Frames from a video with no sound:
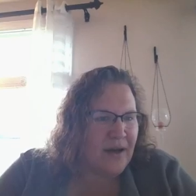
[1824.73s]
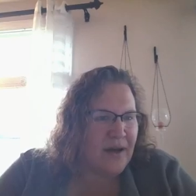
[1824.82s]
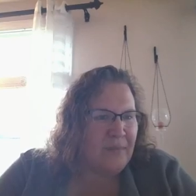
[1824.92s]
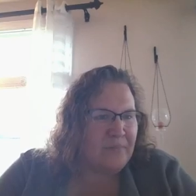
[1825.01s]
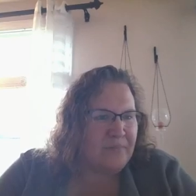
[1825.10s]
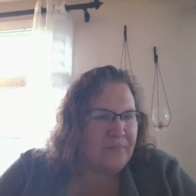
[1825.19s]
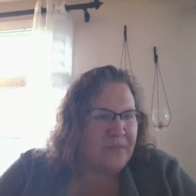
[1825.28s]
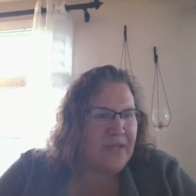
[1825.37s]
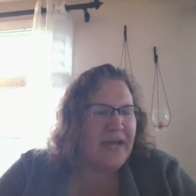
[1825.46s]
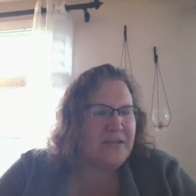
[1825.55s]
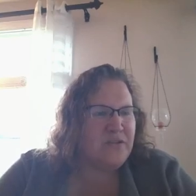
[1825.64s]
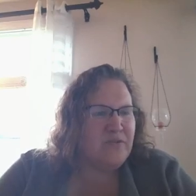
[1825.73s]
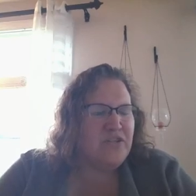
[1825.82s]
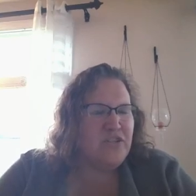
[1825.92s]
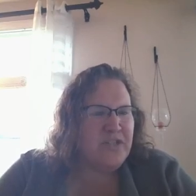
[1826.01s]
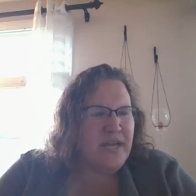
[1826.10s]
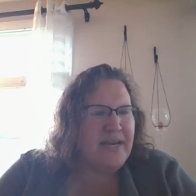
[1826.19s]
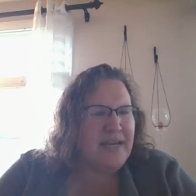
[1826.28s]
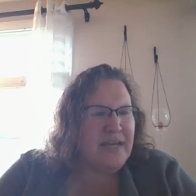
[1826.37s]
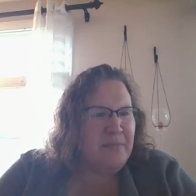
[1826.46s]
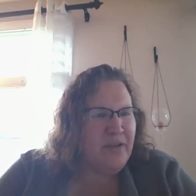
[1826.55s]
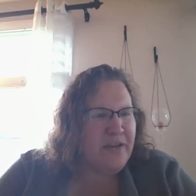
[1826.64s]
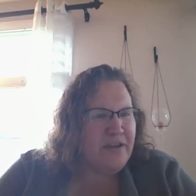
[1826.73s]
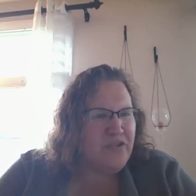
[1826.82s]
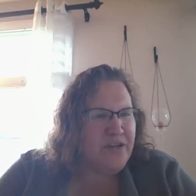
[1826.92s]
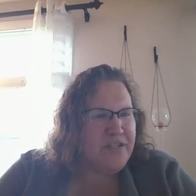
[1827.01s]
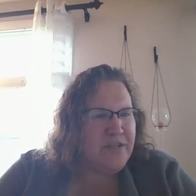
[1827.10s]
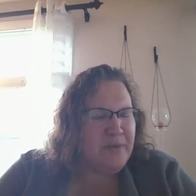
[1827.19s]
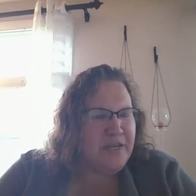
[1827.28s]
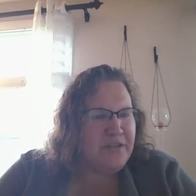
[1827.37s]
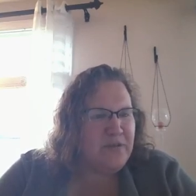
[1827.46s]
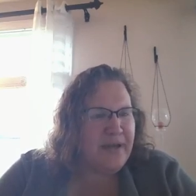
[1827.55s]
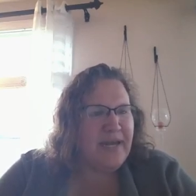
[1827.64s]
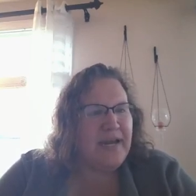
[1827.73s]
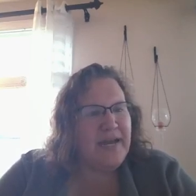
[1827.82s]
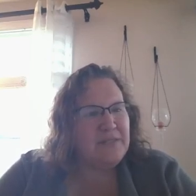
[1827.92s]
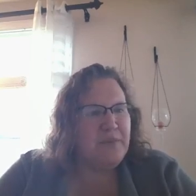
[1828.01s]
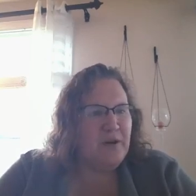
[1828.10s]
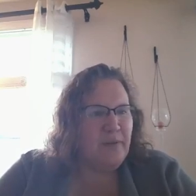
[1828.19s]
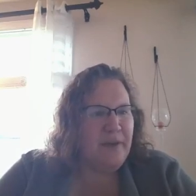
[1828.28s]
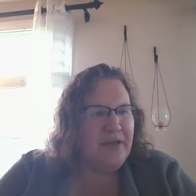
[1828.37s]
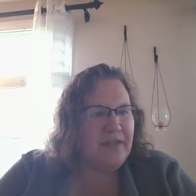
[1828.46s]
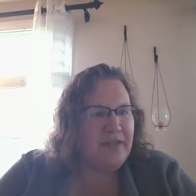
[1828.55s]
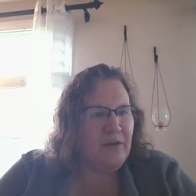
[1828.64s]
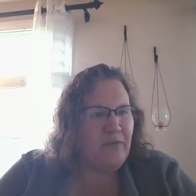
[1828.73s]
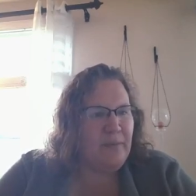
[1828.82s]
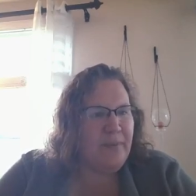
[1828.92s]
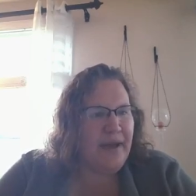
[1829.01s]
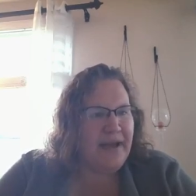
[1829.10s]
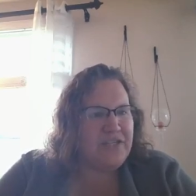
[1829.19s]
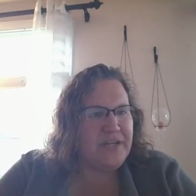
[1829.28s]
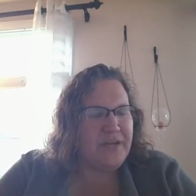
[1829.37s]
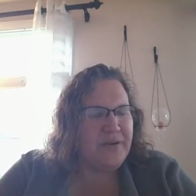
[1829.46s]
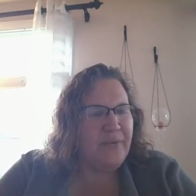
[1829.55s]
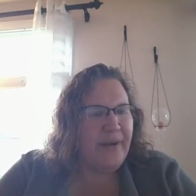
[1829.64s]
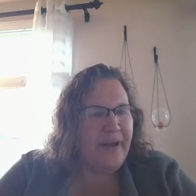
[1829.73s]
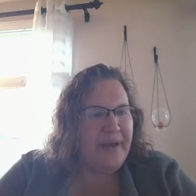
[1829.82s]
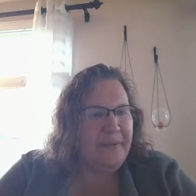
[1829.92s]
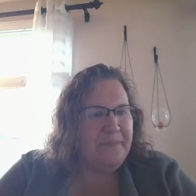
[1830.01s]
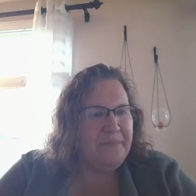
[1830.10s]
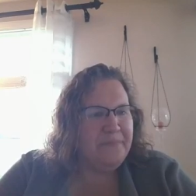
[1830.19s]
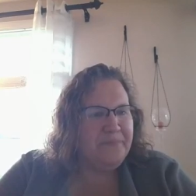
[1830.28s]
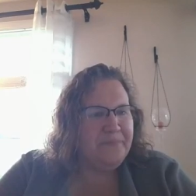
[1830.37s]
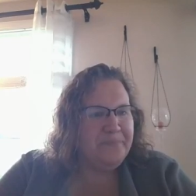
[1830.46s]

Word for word: um, yeah, so just send an email, Andrea, to me so I can ask Mary Beth and get right back to you. Okay.